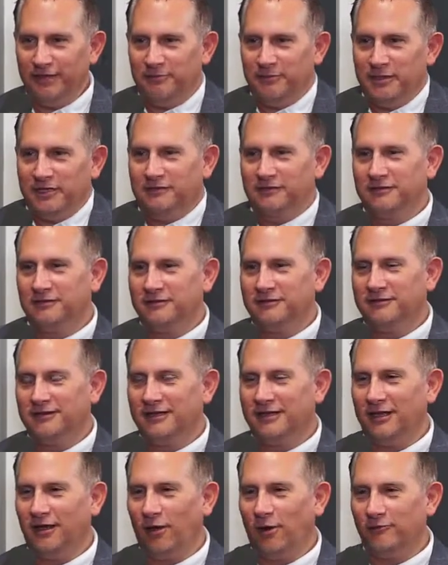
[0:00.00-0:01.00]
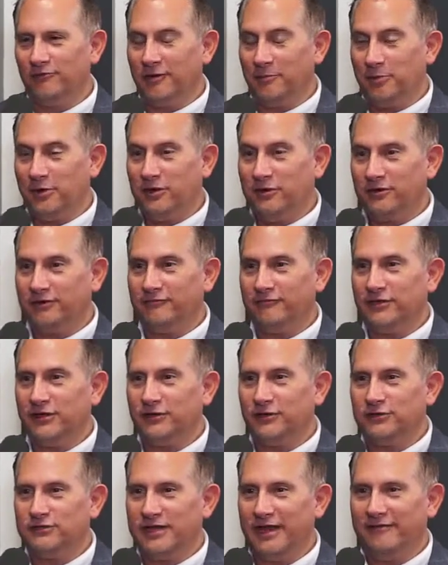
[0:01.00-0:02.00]
And over a period of
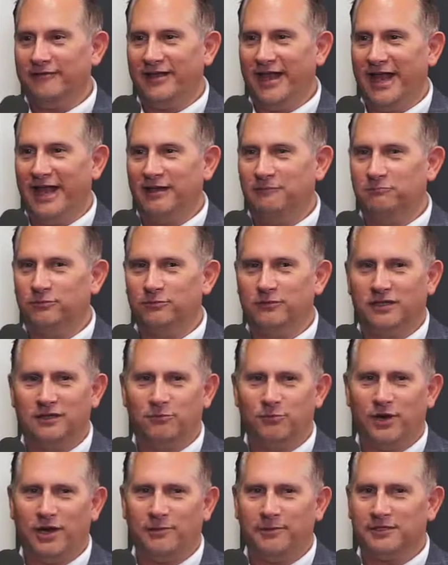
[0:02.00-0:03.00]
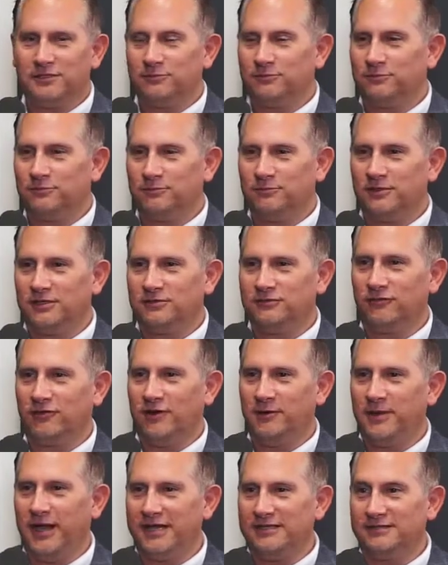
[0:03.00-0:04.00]
years, I've had probably as as far
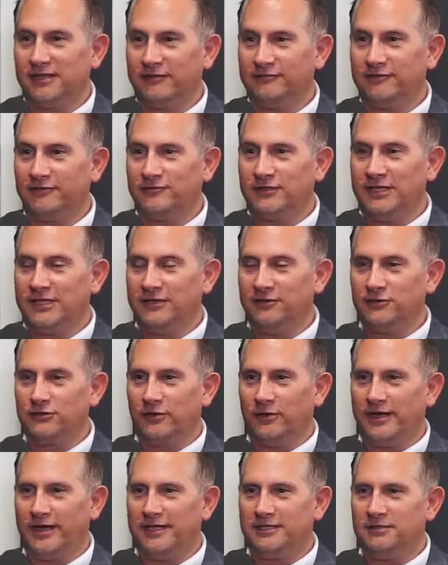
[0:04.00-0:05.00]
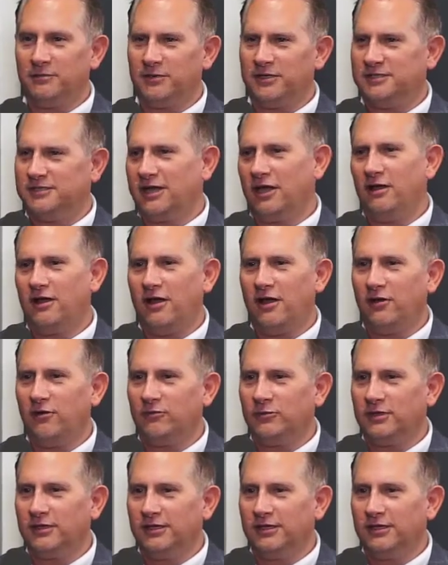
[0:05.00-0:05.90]
back as like 15 years ago, I had somebody say, "Oh,